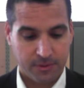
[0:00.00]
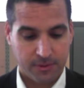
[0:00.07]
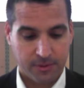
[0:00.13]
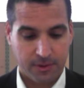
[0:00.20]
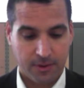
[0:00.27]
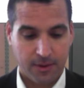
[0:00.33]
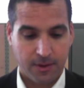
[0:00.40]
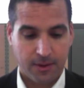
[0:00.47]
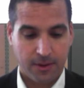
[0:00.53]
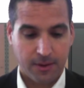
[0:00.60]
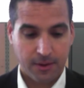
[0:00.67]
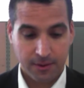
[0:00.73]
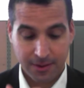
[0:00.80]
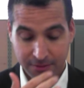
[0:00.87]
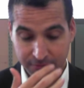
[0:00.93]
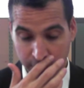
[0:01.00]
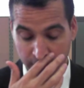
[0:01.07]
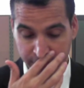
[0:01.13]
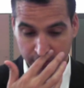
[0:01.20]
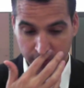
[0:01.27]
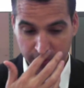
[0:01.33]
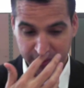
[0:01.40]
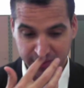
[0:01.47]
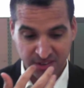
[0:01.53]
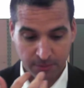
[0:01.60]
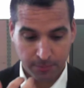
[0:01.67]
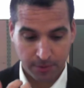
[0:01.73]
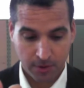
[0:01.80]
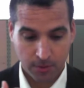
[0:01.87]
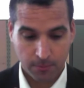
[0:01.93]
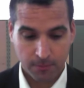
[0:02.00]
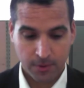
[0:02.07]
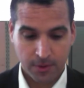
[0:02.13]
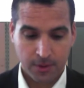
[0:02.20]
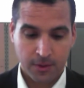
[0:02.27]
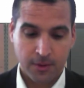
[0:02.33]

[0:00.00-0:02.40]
Okay, have you ever written a poem?